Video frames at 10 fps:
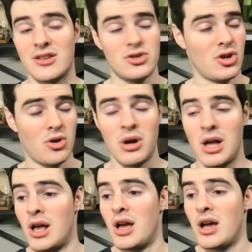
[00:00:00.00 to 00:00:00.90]
So
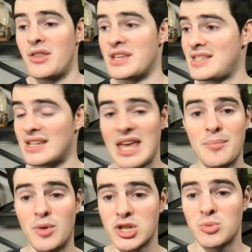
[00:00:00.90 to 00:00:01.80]
this is a
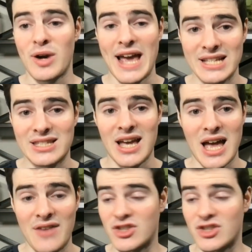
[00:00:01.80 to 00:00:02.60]
game Baltimore has to have.